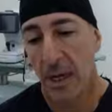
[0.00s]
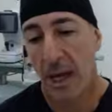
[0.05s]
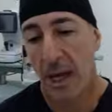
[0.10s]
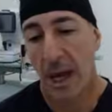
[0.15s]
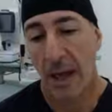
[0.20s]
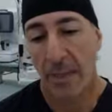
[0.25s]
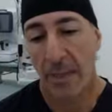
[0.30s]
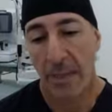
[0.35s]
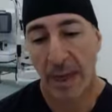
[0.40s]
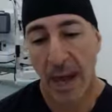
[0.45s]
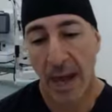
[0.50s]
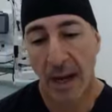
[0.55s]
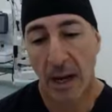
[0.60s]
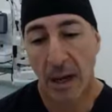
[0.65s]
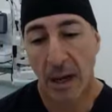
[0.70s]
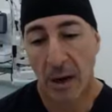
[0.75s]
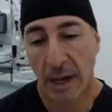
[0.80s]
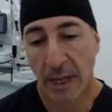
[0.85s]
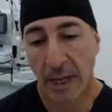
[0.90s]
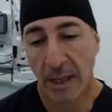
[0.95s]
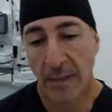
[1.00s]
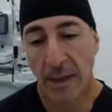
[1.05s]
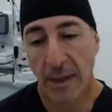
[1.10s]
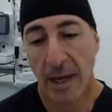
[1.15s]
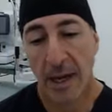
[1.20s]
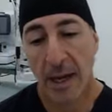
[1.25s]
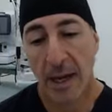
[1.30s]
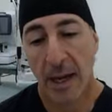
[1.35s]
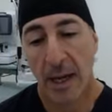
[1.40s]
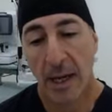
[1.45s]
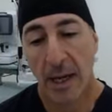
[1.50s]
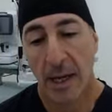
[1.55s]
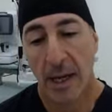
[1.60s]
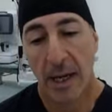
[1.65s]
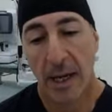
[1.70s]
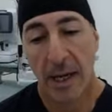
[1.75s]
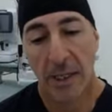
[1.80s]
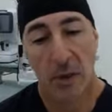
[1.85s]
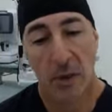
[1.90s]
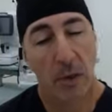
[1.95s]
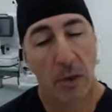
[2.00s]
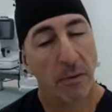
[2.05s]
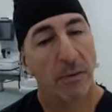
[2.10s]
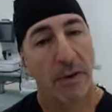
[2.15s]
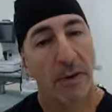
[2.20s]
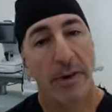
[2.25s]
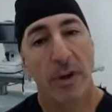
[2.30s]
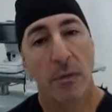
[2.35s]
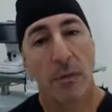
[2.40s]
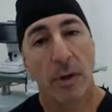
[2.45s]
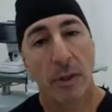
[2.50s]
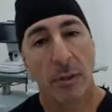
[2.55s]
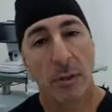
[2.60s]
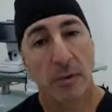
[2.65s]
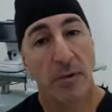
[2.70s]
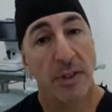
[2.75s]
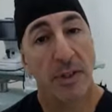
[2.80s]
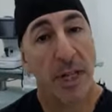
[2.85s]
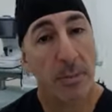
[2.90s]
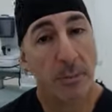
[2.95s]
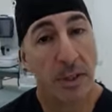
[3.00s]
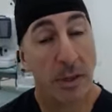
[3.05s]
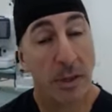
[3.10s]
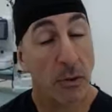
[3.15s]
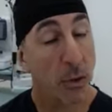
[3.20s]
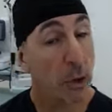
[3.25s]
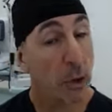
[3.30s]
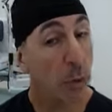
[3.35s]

And that lining there has got very critical stem cells.